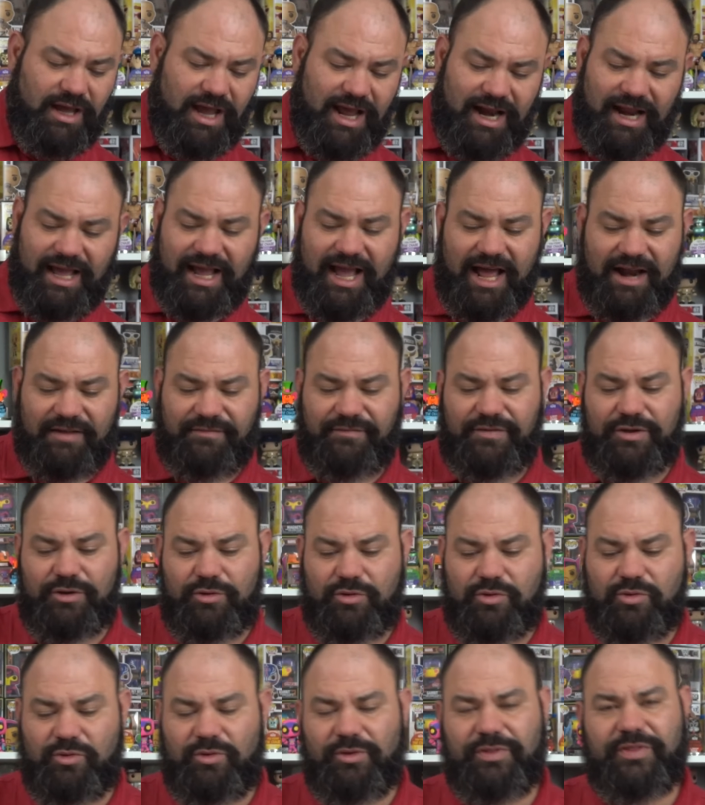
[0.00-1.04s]
And I got a
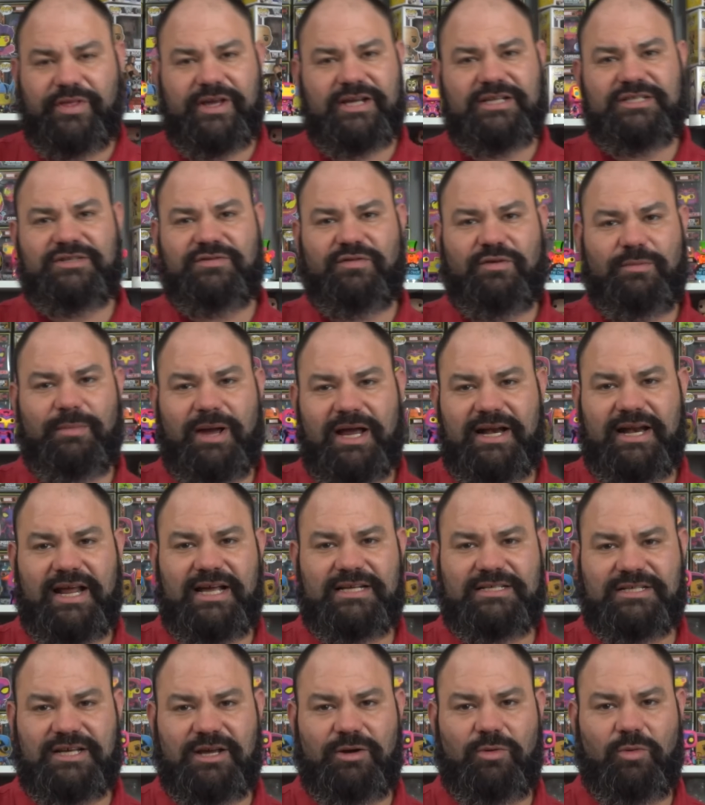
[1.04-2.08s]
few cool things for my
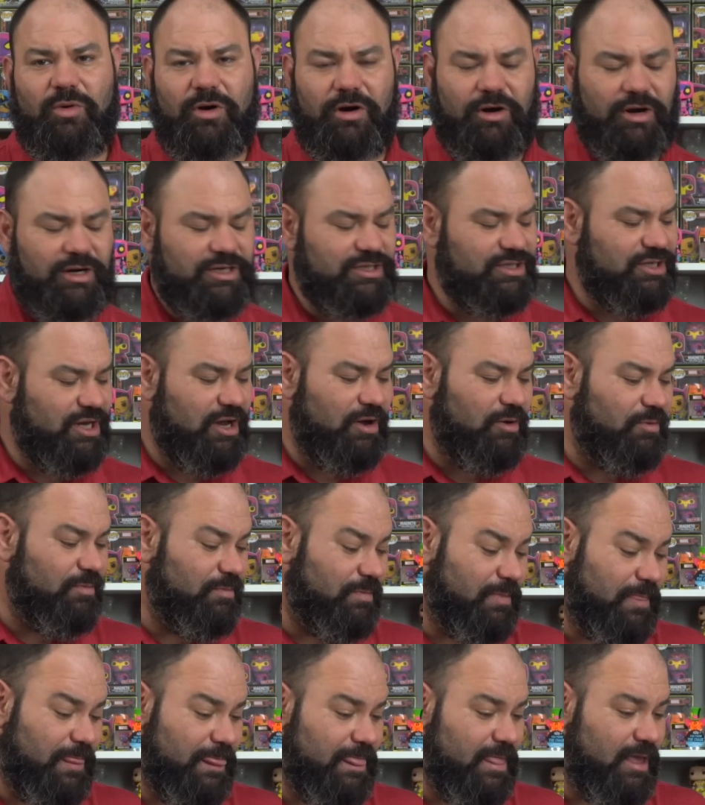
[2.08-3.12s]
desk at work, so
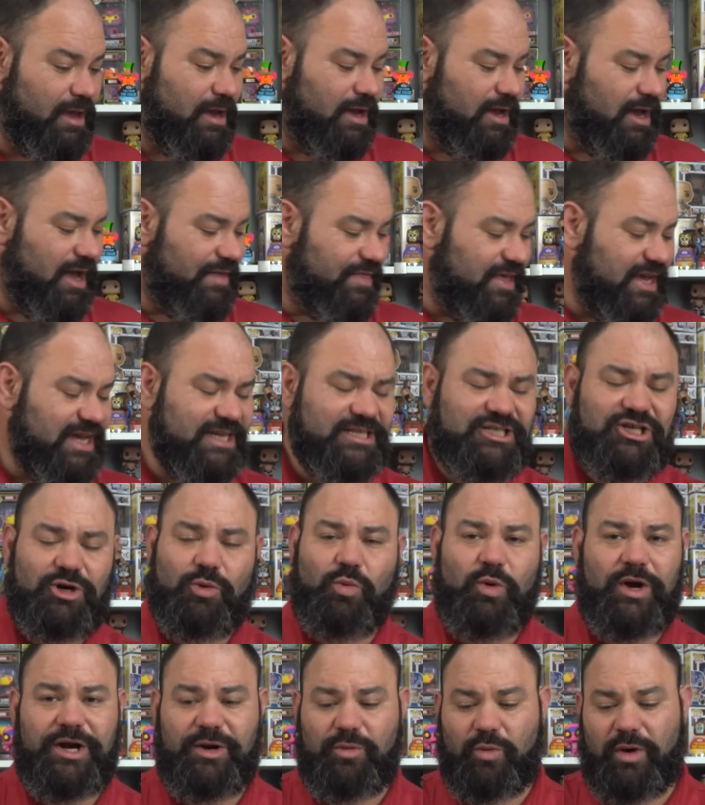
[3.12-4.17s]
I think it's
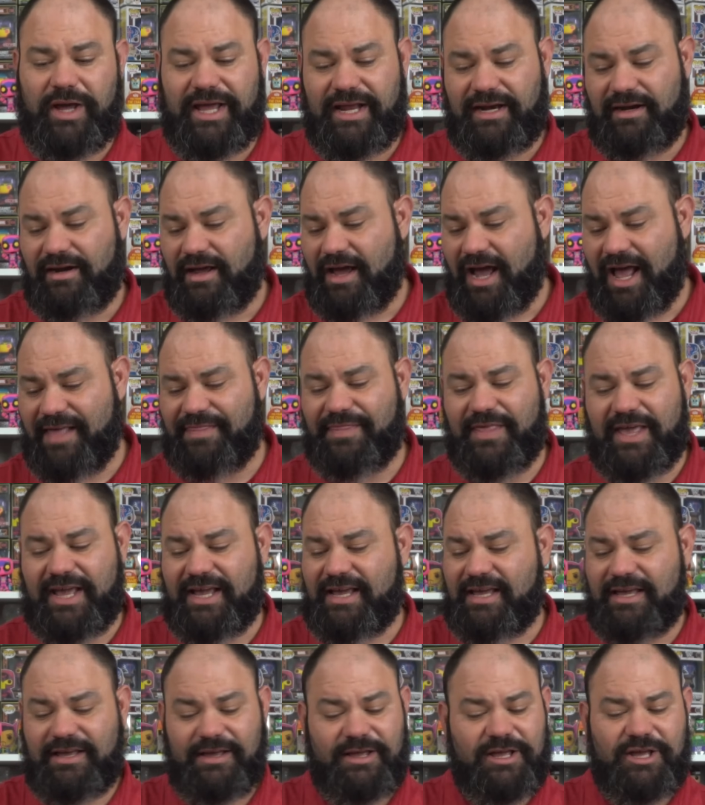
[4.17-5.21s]
a win-win. I
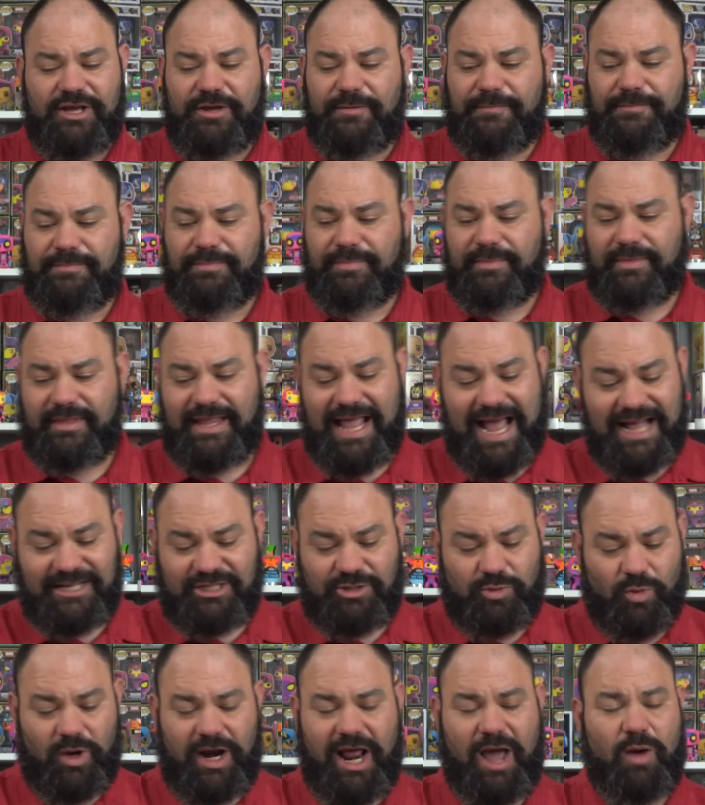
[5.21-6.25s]
think
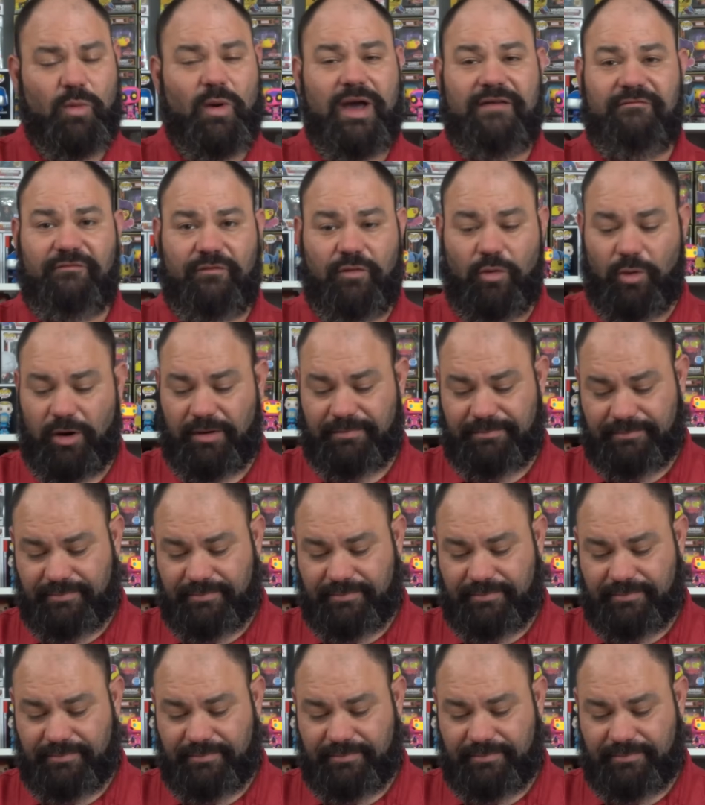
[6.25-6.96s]
that's what I went for.